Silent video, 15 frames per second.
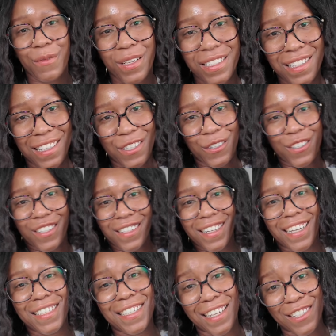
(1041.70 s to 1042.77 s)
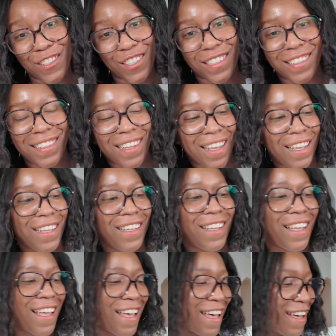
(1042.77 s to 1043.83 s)
wants a little attention.
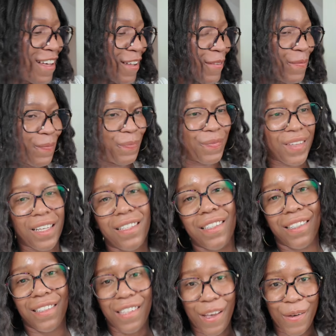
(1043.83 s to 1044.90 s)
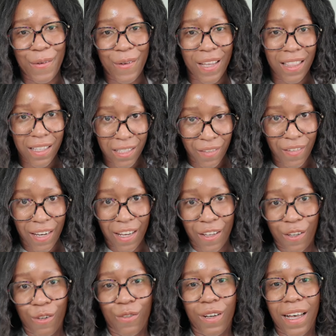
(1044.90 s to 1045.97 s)
So in this
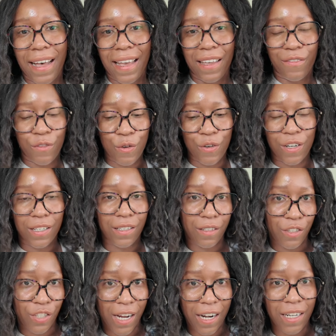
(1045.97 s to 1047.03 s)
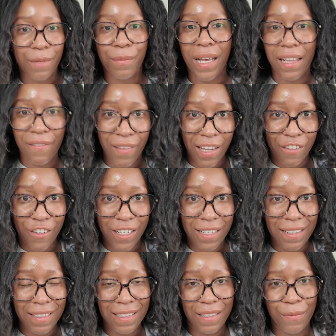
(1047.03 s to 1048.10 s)
video, I of course shared my
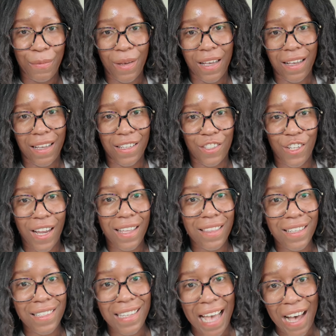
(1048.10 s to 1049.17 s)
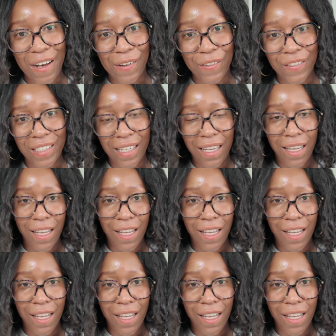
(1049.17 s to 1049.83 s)
favorites, but check these out.